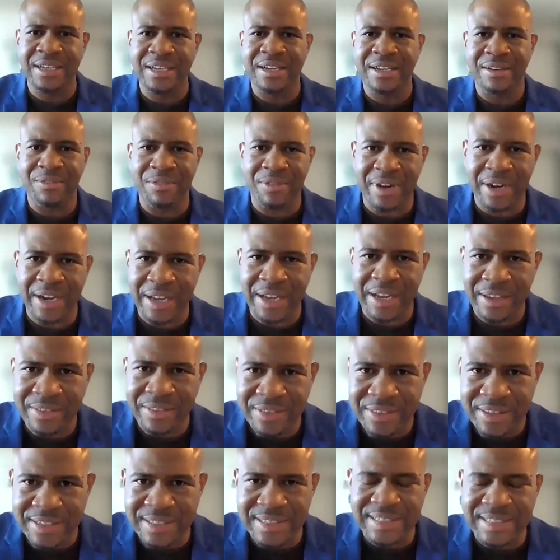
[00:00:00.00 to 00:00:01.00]
right?
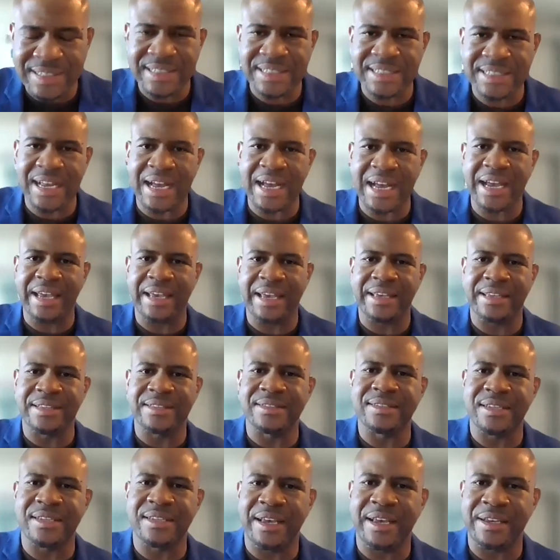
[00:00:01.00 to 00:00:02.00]
The
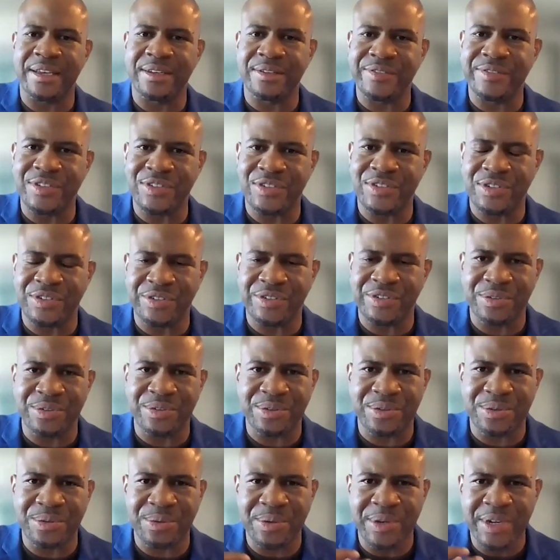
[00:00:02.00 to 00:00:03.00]
science
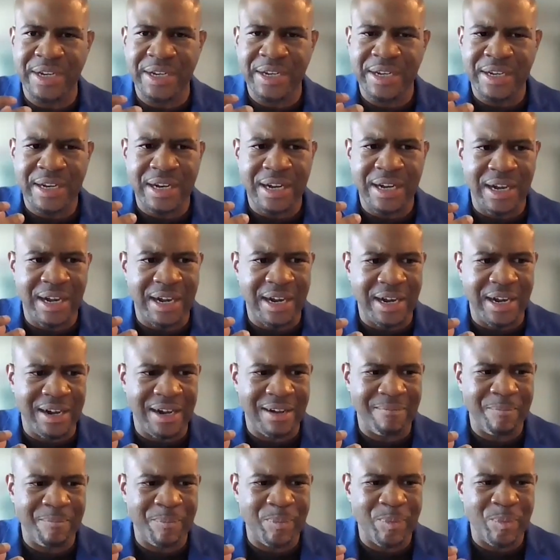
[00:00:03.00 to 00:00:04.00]
into
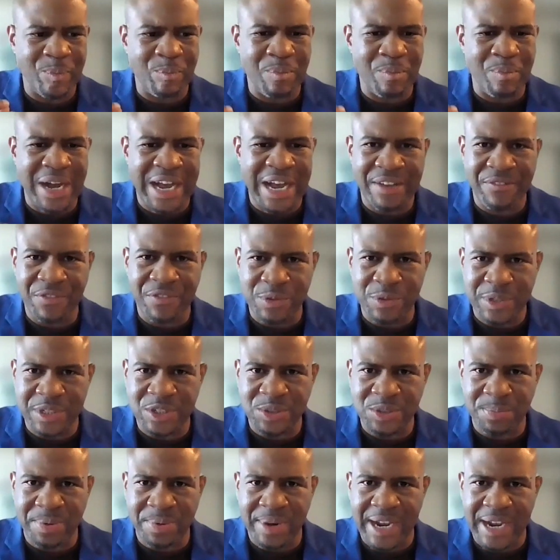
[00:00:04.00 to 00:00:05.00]
mindfulness
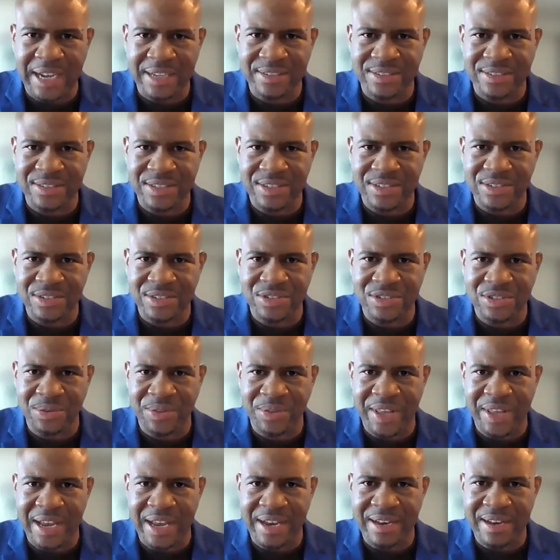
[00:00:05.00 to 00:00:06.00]
practices so
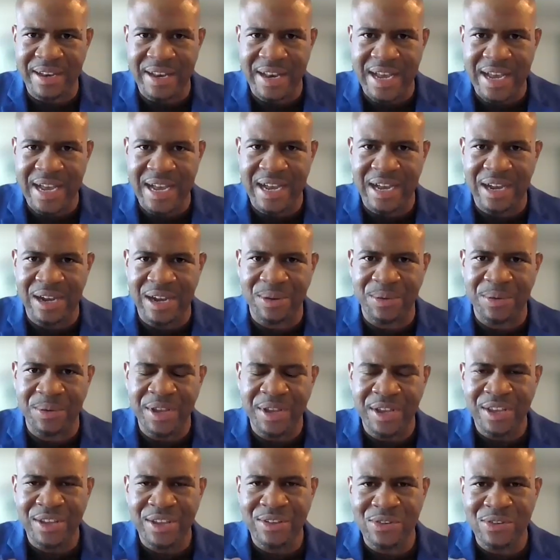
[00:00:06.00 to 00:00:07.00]
that now
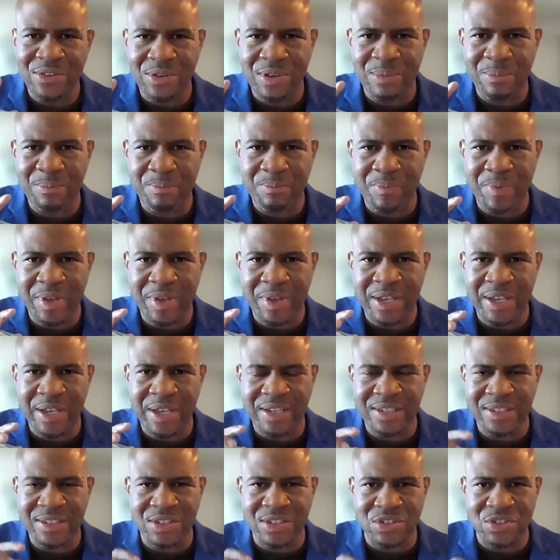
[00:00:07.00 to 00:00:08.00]
you can
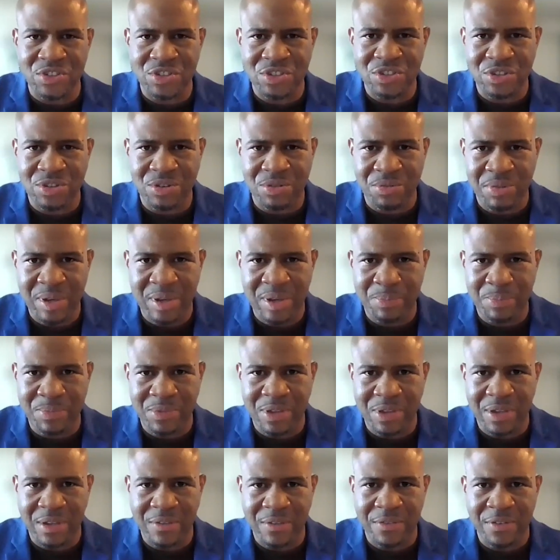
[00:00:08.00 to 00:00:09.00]
be
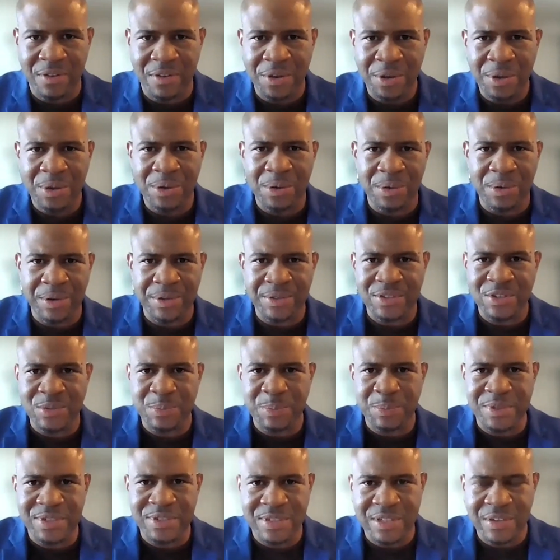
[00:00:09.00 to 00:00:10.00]
descriptive on
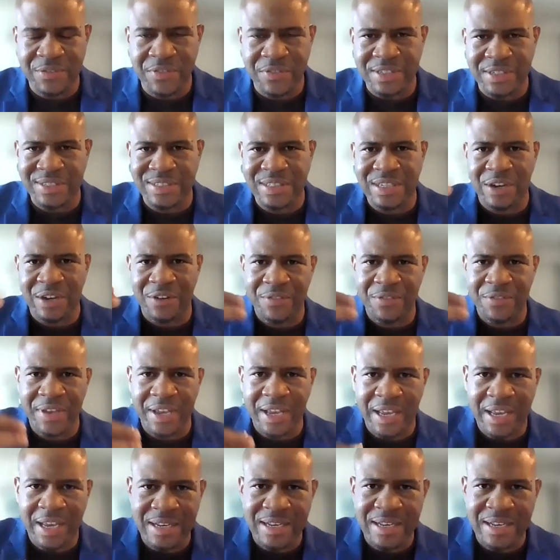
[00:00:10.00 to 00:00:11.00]
specific
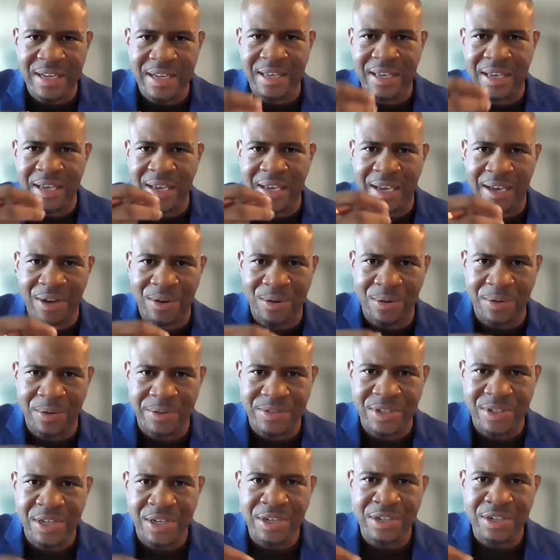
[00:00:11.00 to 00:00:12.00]

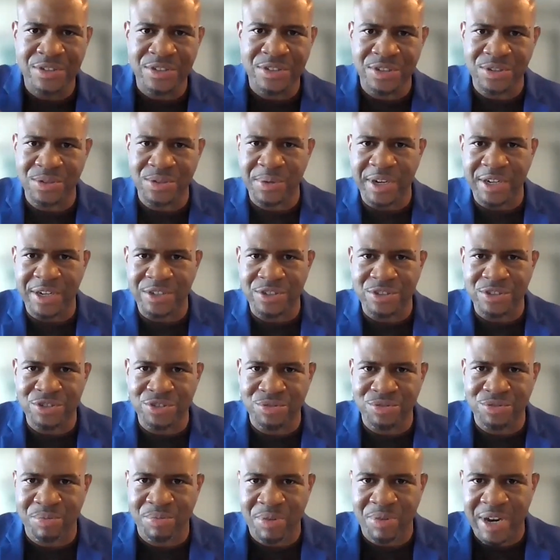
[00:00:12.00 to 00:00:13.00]
self-indicators to
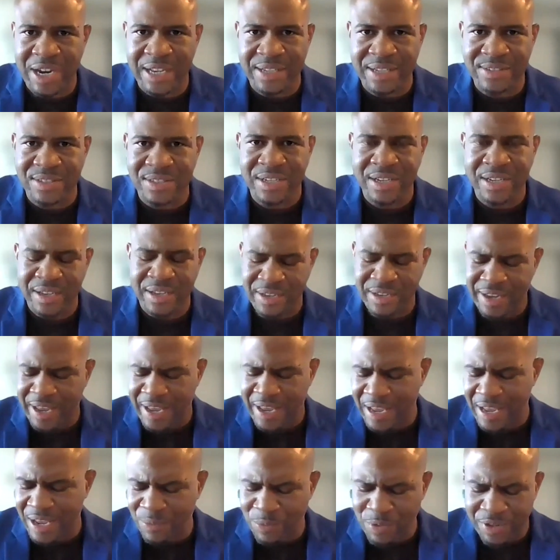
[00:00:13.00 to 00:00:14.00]
address
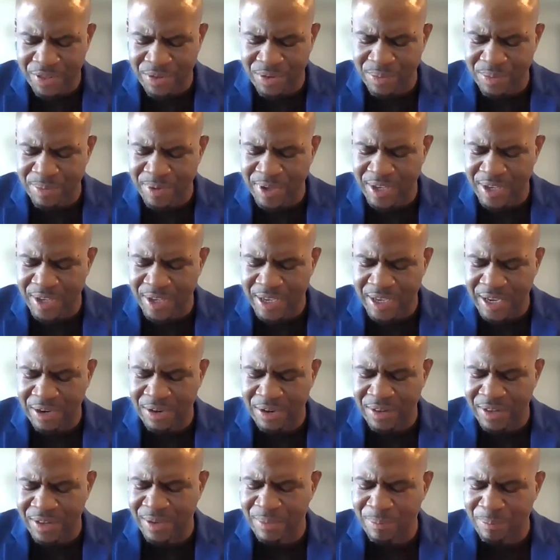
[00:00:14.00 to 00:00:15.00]
A, whether it be
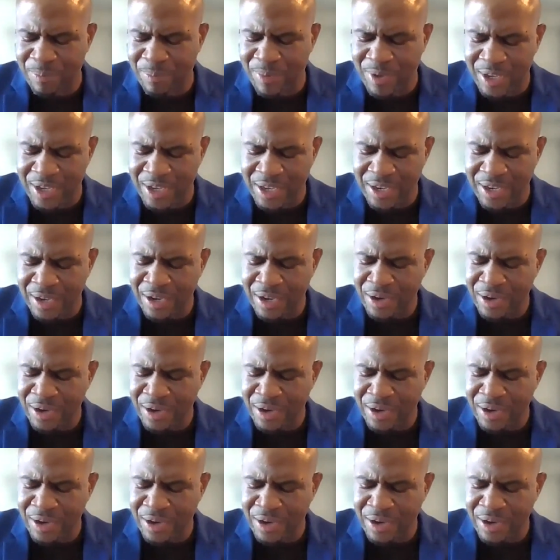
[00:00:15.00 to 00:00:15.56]
healing, B,